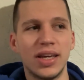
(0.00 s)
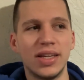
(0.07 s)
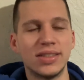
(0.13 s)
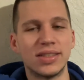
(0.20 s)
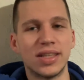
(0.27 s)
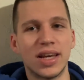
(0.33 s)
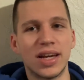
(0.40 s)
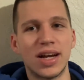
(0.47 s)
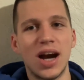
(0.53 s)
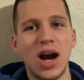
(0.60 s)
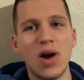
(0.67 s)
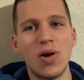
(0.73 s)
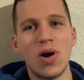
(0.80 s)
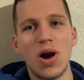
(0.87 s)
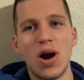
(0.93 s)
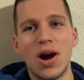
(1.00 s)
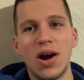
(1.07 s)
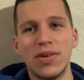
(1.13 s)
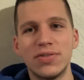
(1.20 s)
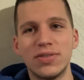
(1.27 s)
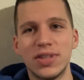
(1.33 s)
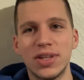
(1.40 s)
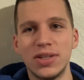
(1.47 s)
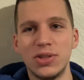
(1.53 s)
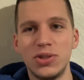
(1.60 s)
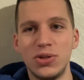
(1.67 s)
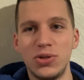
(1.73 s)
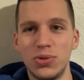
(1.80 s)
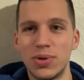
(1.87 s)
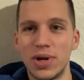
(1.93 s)
is like, how often
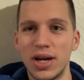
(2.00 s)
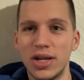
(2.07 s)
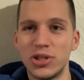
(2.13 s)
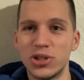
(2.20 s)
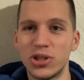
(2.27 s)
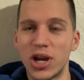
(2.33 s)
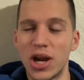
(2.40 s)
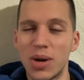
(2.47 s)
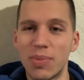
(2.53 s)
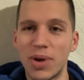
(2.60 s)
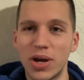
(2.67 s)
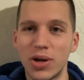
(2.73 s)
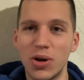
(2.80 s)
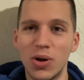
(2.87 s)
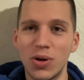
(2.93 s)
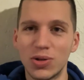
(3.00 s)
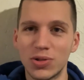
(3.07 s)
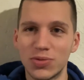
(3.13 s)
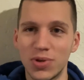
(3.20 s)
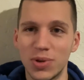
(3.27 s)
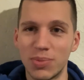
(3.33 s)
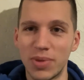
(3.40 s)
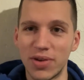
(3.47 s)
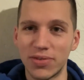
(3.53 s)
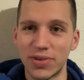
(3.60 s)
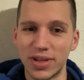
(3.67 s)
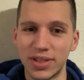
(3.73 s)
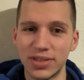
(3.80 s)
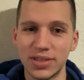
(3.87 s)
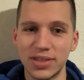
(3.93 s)
do I share my goals with my
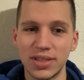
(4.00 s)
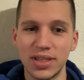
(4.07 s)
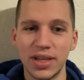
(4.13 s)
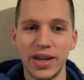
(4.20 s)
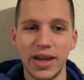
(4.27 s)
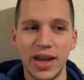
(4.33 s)
friends?